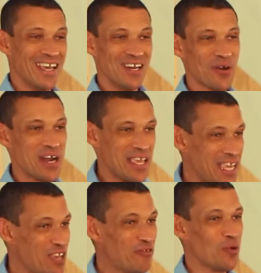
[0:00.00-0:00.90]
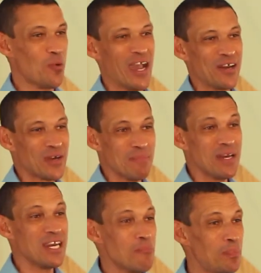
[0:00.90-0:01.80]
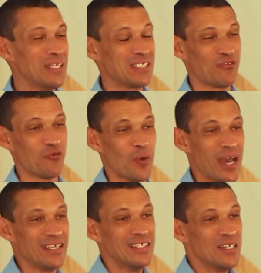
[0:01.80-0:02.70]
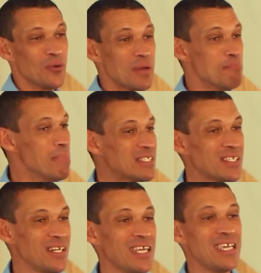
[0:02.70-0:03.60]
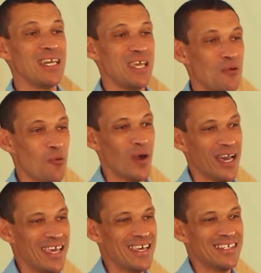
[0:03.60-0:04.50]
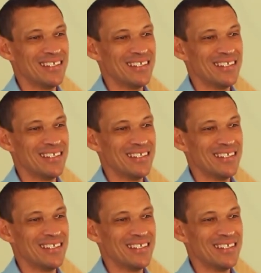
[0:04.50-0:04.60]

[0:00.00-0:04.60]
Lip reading: not an evil way, not a manipulative way, not a misleading way,